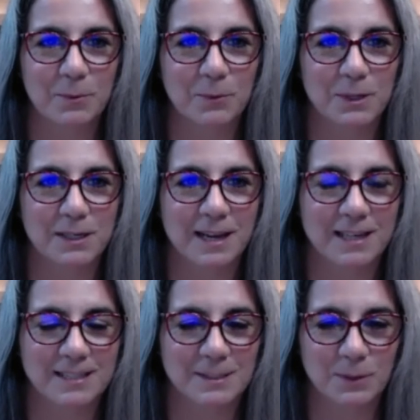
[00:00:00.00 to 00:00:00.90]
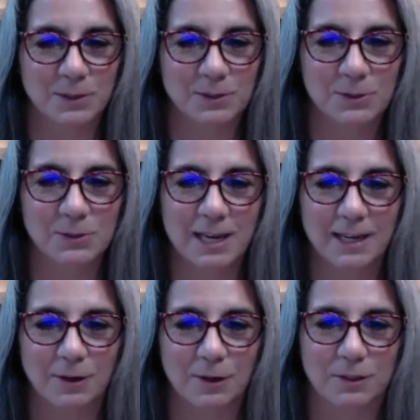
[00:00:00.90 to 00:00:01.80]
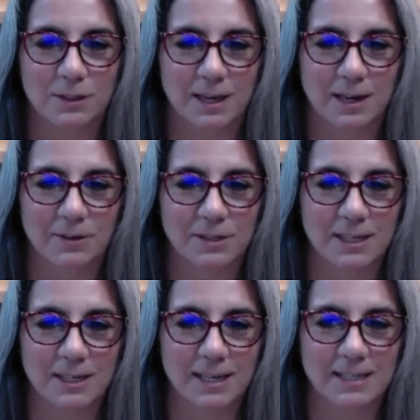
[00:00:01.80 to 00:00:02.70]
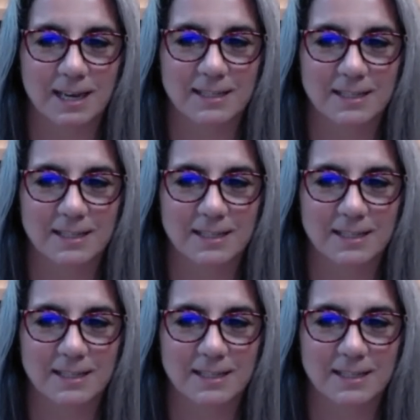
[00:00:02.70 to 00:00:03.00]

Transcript: realize is when you do take an over-the-counter DNA test,